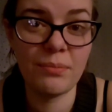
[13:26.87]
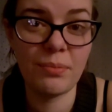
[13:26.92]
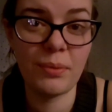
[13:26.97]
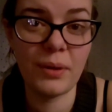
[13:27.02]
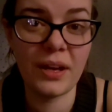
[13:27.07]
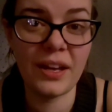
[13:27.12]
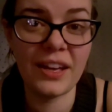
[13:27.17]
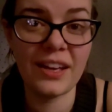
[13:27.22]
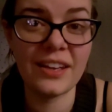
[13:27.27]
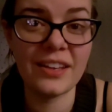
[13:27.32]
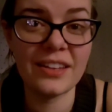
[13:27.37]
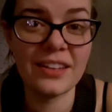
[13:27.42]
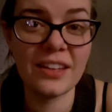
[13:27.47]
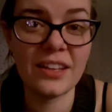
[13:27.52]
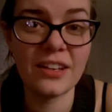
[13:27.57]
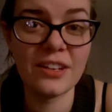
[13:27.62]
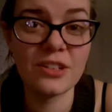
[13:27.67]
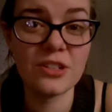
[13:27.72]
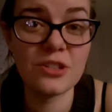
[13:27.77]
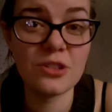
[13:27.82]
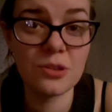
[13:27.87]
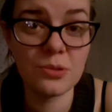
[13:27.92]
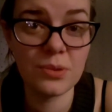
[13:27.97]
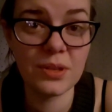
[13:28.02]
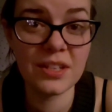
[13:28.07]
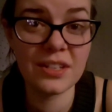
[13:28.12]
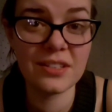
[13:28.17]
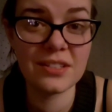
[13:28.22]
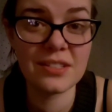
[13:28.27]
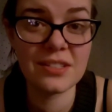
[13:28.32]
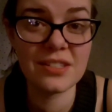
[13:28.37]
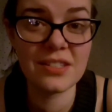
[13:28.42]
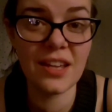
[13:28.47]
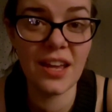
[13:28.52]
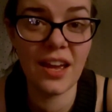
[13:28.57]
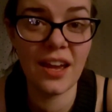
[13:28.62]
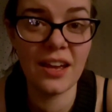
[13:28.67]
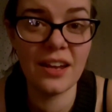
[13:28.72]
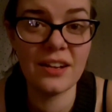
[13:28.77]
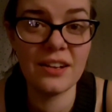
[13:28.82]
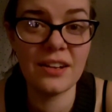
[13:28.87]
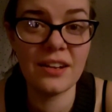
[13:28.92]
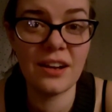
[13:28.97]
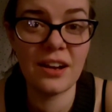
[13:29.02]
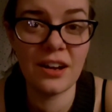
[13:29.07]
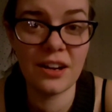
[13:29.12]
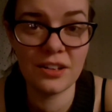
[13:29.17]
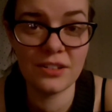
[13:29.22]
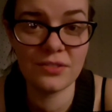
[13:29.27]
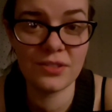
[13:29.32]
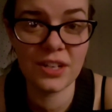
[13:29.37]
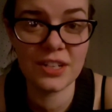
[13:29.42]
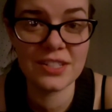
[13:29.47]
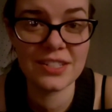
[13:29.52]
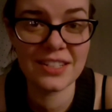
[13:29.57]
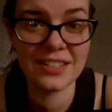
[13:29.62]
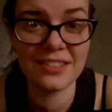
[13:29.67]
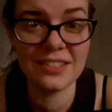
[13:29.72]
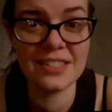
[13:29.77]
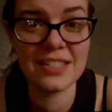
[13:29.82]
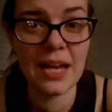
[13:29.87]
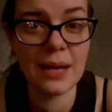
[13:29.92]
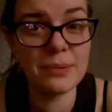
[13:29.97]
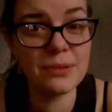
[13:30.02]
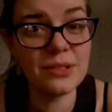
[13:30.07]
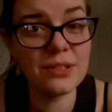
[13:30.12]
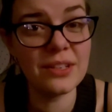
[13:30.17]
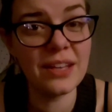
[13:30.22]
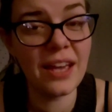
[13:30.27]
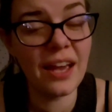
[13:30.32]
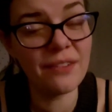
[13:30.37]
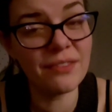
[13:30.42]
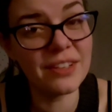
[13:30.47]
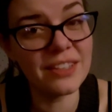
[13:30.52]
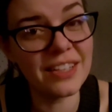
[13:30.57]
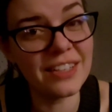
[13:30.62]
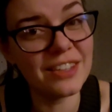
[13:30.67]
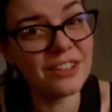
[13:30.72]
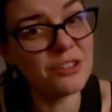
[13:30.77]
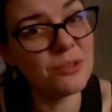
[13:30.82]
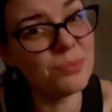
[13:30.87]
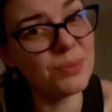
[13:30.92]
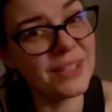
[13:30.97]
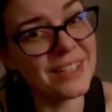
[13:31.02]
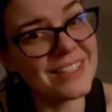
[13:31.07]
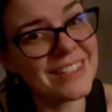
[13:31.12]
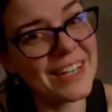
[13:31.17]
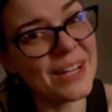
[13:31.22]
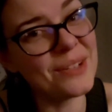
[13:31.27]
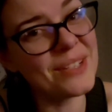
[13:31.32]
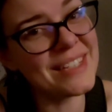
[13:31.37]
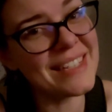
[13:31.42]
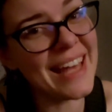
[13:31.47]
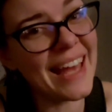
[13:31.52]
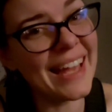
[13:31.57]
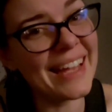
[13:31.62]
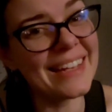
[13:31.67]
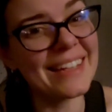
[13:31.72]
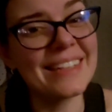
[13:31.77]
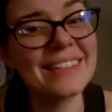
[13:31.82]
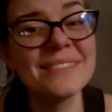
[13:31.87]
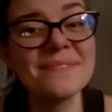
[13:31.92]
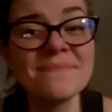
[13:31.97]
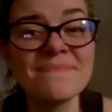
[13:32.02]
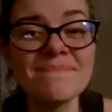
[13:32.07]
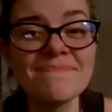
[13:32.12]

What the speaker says: by like 2 weeks and a hard frost kills absolutely everything that you planted outside?